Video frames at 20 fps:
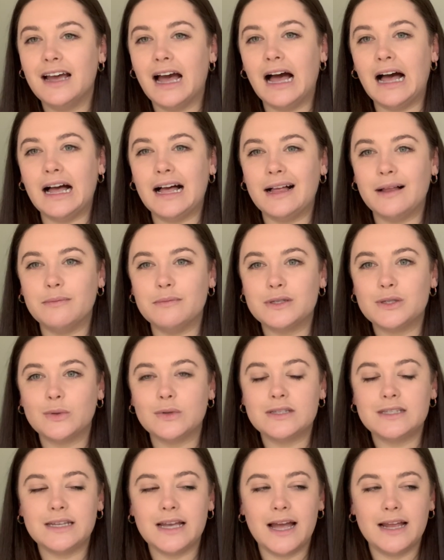Um, so a
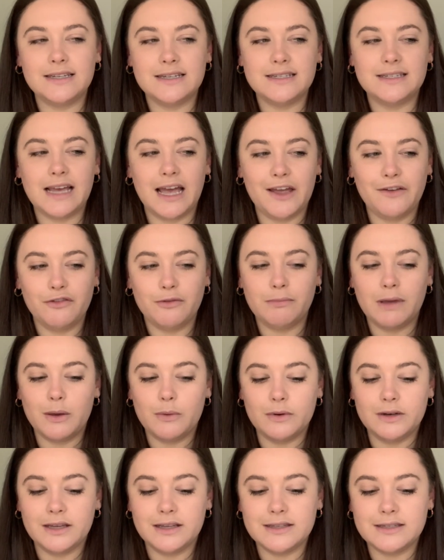standard day for me
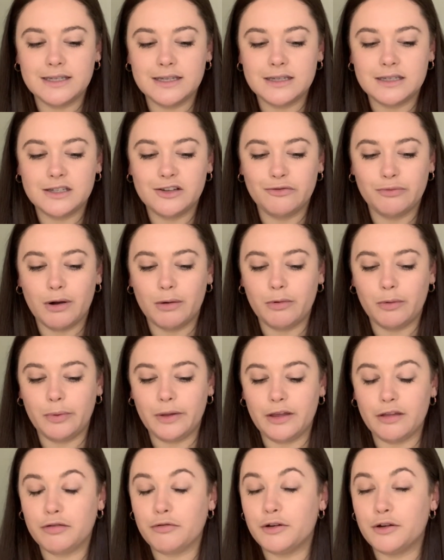would consist of
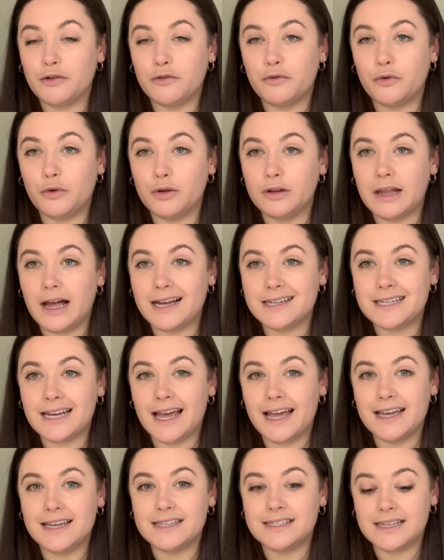probably three or four
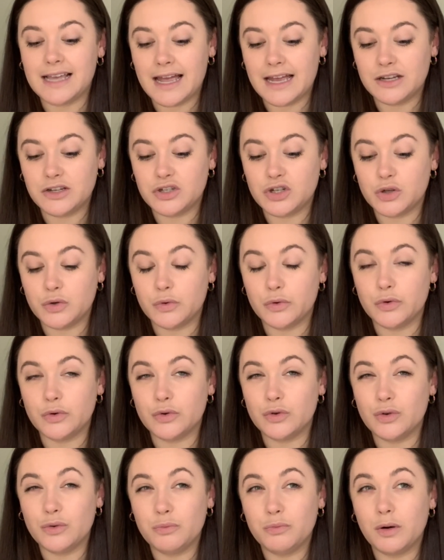lattes and
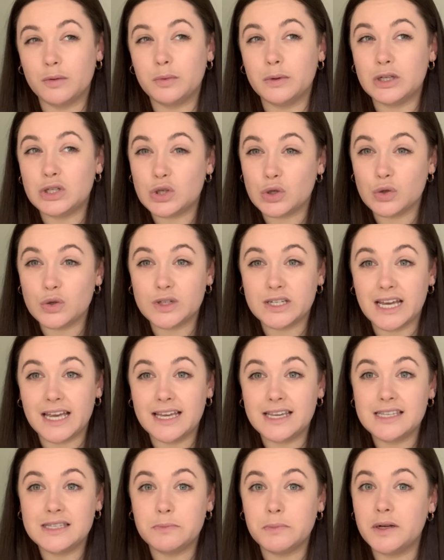two, probably two
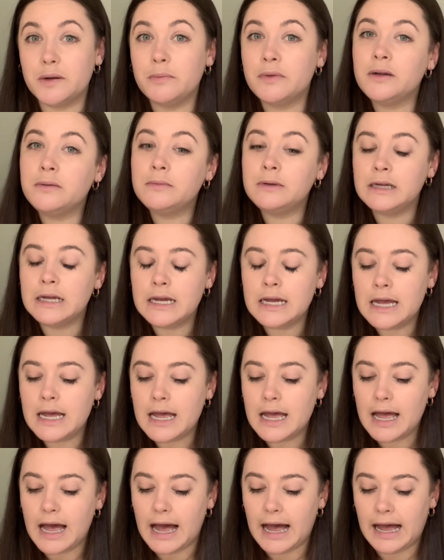teas minimum.
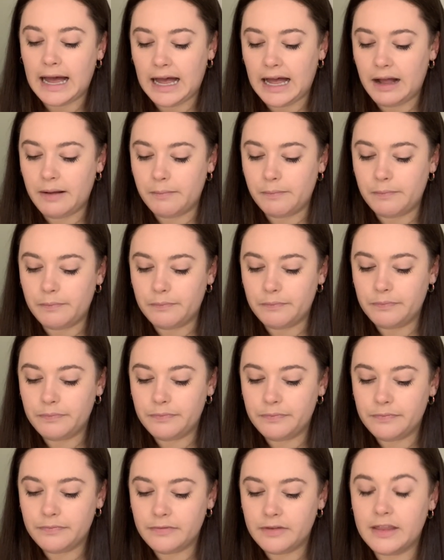Um,
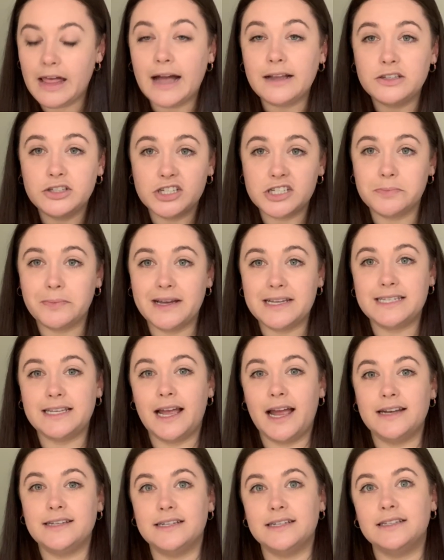that's just my
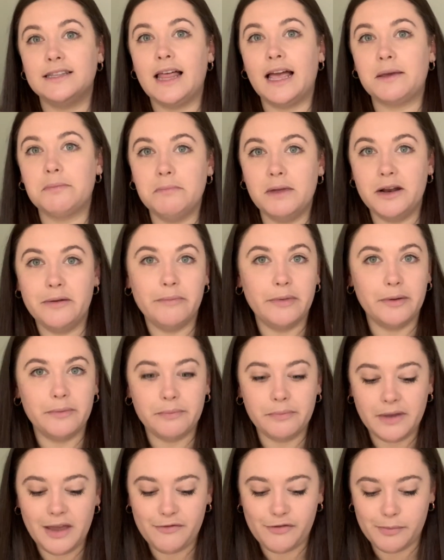standard, like
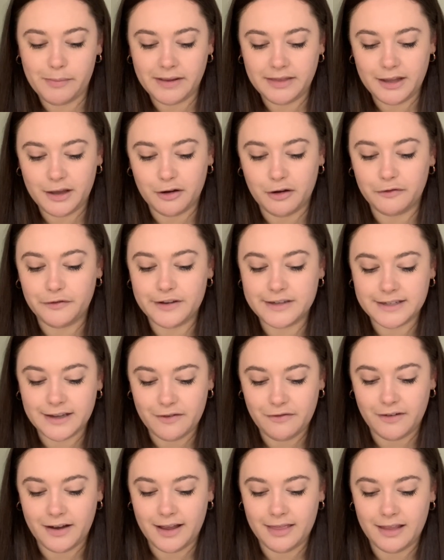minimum. If I'm at the office, I
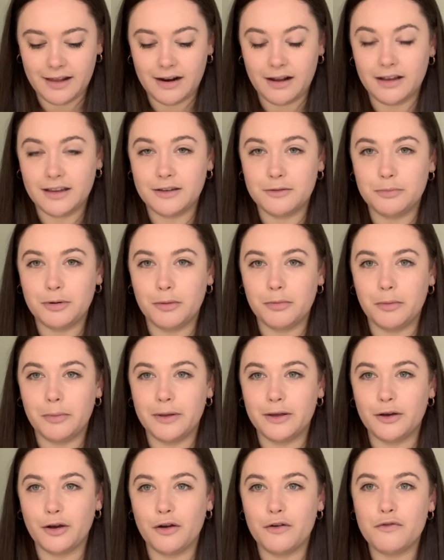find that I could probably
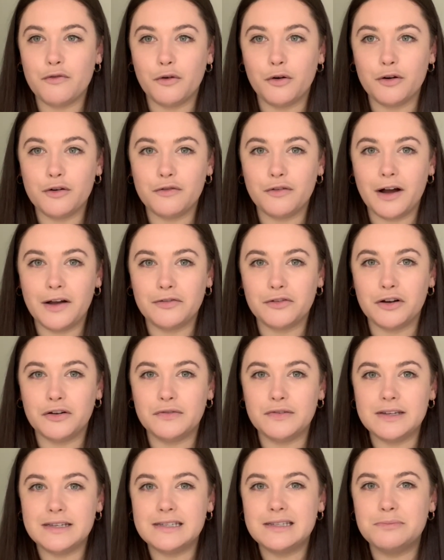go four or five
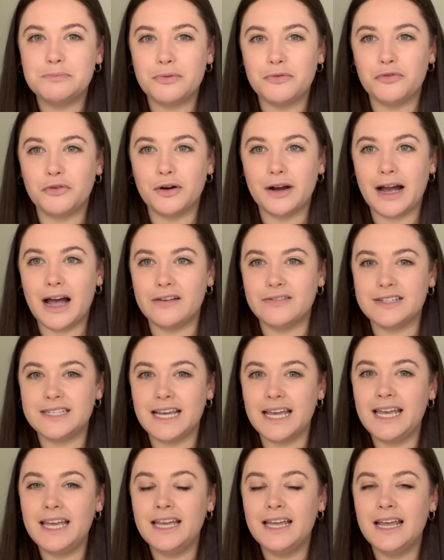coffees before I have a
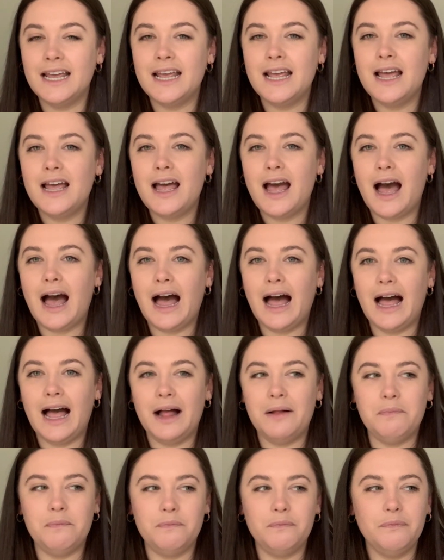tea.
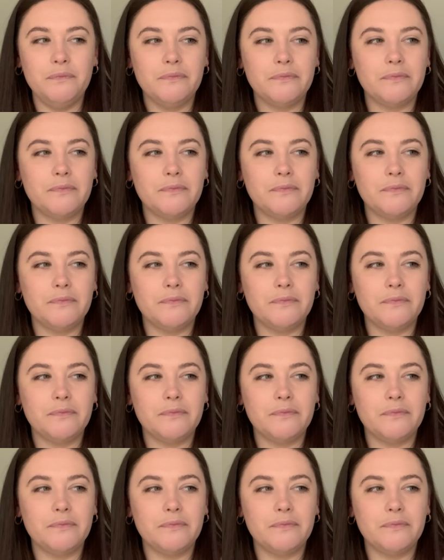Um,